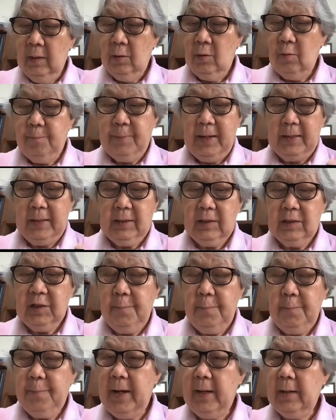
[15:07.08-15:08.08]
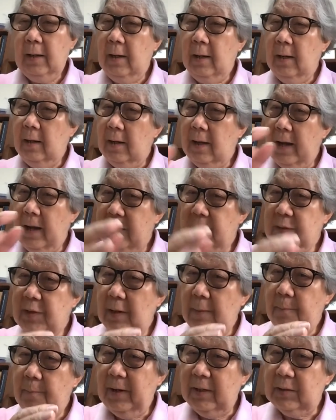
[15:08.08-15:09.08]
to participate in the
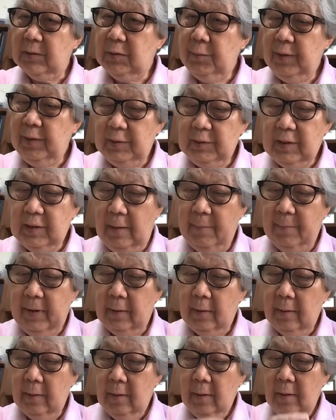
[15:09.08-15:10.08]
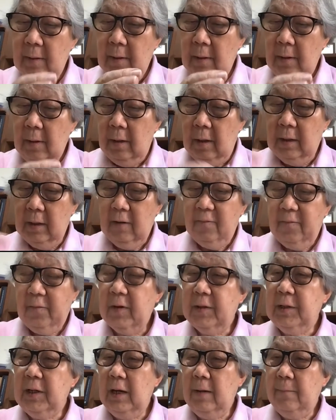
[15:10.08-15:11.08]
ASEAN Plus 3 Summit on the
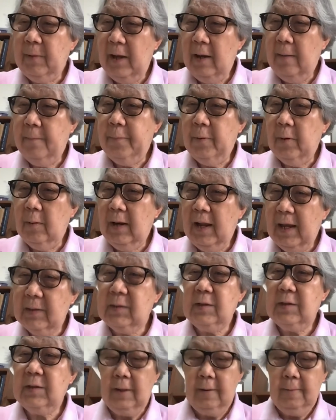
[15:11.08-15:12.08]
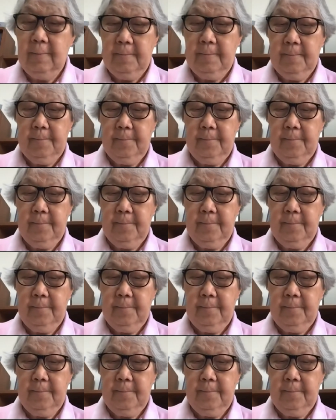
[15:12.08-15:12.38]
14th of April last year.